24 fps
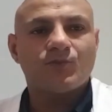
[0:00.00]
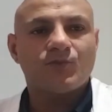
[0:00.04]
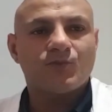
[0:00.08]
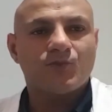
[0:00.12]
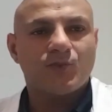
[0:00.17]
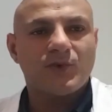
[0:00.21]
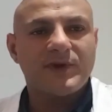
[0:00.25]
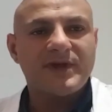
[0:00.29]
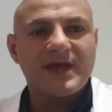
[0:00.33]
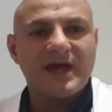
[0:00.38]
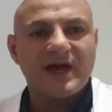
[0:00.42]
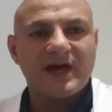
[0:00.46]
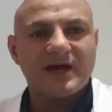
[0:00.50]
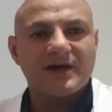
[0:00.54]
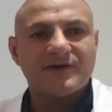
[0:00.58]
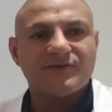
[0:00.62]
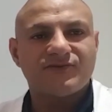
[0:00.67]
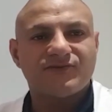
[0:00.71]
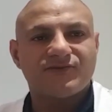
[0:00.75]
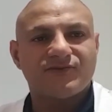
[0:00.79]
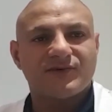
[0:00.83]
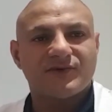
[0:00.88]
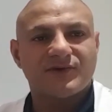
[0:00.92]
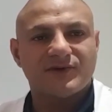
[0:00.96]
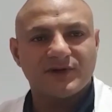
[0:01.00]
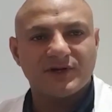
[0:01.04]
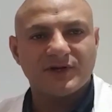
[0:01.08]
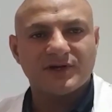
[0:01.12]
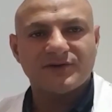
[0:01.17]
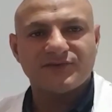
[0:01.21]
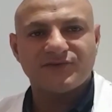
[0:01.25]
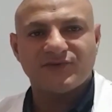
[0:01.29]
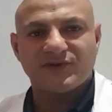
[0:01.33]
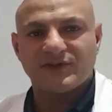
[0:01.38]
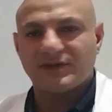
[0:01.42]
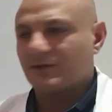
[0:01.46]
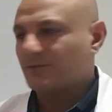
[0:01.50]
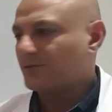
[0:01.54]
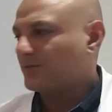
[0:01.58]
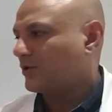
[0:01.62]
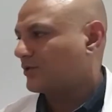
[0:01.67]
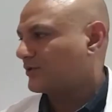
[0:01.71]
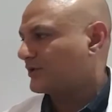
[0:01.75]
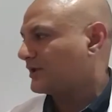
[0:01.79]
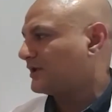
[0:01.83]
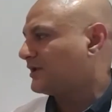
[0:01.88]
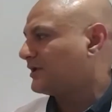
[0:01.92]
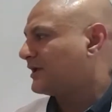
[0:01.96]
we have nerves in the
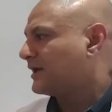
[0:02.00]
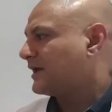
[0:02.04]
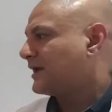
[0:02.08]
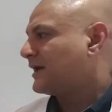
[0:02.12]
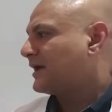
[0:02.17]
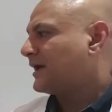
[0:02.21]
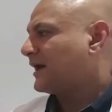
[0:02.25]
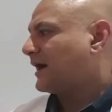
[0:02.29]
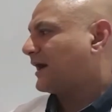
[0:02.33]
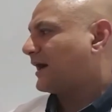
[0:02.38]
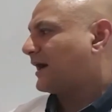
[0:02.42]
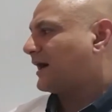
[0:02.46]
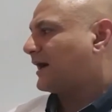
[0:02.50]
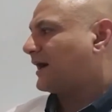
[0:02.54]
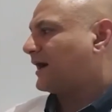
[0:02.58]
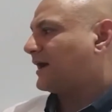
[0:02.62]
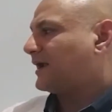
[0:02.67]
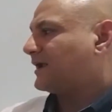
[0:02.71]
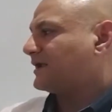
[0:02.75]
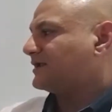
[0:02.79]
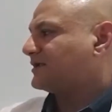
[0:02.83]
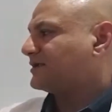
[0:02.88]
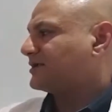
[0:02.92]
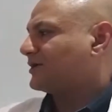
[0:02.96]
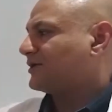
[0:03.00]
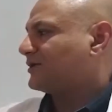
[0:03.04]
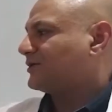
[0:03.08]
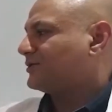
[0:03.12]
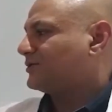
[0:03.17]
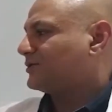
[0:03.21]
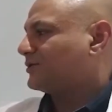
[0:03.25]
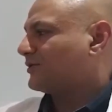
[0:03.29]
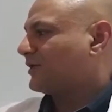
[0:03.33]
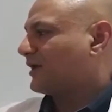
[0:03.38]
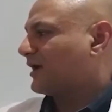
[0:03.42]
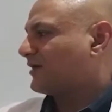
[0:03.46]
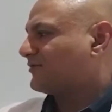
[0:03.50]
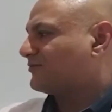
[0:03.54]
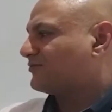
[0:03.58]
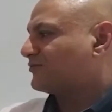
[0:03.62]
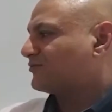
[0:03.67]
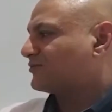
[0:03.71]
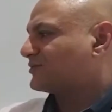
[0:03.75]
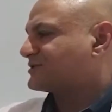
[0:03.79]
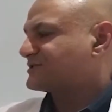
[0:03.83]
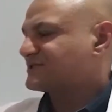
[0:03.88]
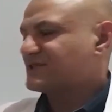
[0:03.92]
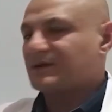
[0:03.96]
body, and you have
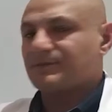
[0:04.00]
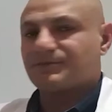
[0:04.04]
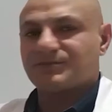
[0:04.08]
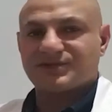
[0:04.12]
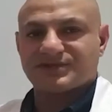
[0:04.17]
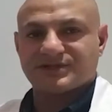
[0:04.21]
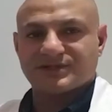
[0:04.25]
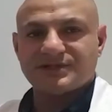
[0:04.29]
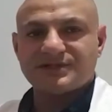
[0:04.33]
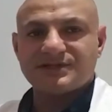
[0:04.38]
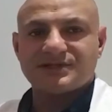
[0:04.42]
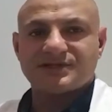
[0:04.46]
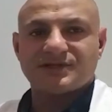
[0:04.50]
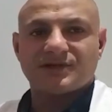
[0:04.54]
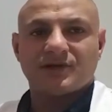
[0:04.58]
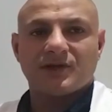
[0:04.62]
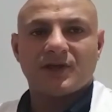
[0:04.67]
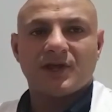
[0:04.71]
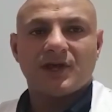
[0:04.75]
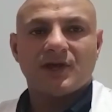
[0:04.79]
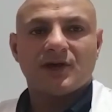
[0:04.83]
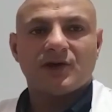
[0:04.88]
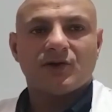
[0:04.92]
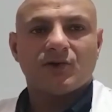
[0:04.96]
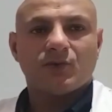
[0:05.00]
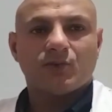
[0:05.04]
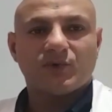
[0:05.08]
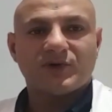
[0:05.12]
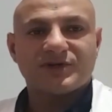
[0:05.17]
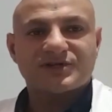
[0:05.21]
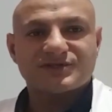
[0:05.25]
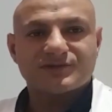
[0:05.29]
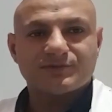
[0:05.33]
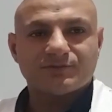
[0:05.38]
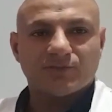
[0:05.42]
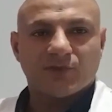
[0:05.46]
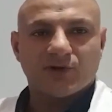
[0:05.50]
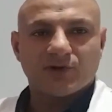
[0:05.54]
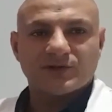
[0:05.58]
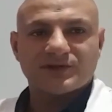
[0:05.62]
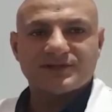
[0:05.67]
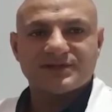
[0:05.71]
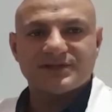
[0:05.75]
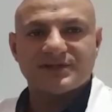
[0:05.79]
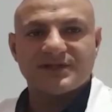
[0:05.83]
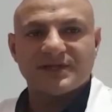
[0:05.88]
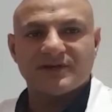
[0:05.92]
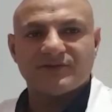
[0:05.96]
receptors which
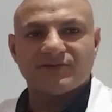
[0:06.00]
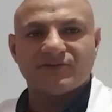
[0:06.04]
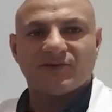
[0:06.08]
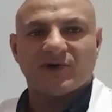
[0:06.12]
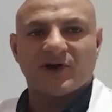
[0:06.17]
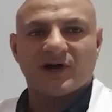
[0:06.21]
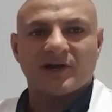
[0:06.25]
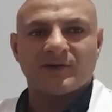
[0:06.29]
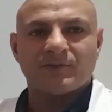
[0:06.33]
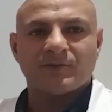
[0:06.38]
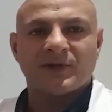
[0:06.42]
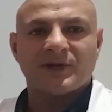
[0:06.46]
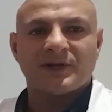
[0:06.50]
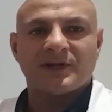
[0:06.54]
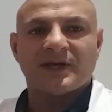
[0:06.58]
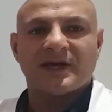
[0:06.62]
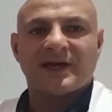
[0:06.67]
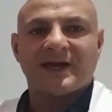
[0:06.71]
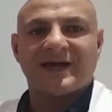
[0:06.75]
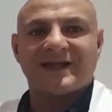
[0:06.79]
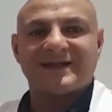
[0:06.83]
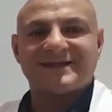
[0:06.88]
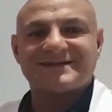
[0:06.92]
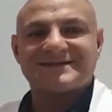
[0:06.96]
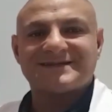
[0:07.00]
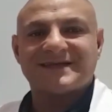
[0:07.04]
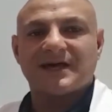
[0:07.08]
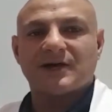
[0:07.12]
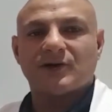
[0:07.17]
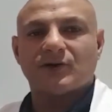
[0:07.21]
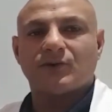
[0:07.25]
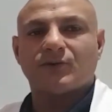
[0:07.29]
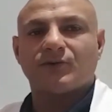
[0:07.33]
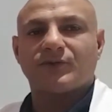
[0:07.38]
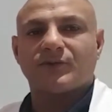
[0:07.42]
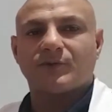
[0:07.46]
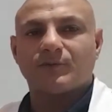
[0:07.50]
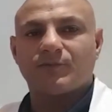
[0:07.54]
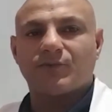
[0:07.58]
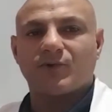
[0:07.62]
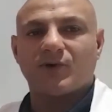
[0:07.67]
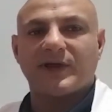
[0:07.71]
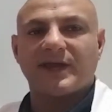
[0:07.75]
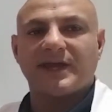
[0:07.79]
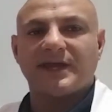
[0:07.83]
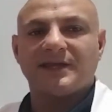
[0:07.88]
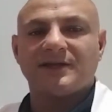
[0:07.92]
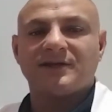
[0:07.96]
monitor the environment and tell the
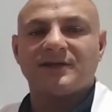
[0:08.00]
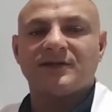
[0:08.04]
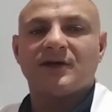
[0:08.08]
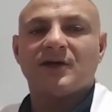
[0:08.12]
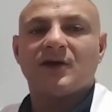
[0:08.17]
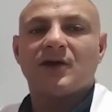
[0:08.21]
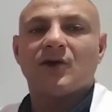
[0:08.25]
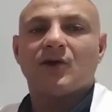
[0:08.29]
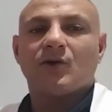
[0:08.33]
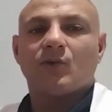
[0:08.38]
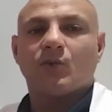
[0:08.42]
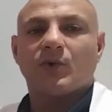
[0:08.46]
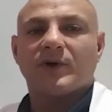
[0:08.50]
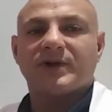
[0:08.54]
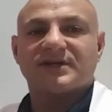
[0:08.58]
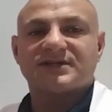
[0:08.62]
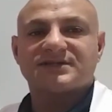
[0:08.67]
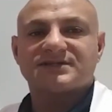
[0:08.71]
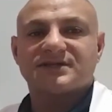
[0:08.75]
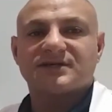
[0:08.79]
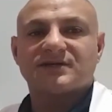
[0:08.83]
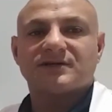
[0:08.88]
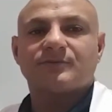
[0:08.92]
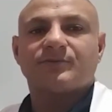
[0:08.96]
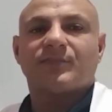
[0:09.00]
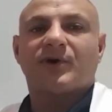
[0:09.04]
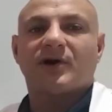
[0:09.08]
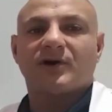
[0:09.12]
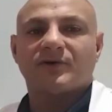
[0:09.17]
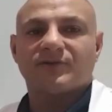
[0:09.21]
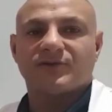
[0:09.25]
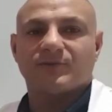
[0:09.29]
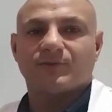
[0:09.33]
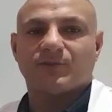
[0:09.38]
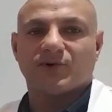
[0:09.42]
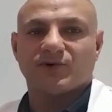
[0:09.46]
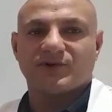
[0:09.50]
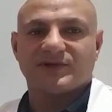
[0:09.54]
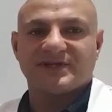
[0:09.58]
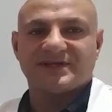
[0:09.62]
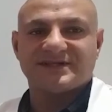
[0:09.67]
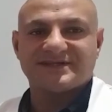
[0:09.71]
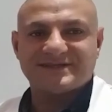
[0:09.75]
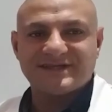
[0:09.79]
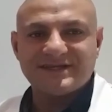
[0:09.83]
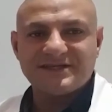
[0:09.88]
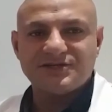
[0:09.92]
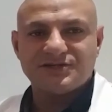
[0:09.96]
brain when a certain part of the body
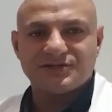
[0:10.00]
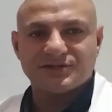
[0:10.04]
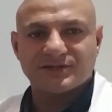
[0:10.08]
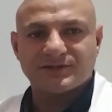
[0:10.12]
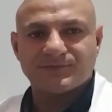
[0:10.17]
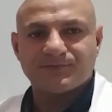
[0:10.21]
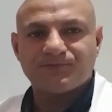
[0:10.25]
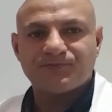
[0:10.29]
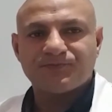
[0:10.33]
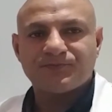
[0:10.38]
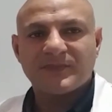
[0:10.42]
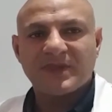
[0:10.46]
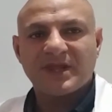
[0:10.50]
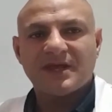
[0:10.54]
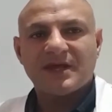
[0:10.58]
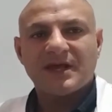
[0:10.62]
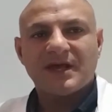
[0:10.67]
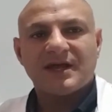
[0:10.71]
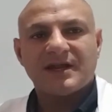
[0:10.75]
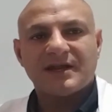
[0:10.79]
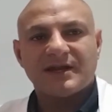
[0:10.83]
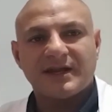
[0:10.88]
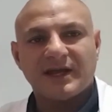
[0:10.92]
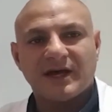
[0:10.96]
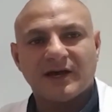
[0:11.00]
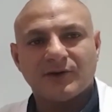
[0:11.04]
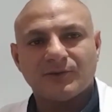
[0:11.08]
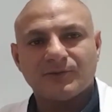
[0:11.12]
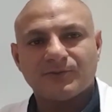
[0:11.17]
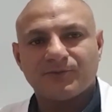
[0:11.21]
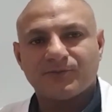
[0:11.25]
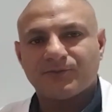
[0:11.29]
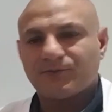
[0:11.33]
is injured. Now,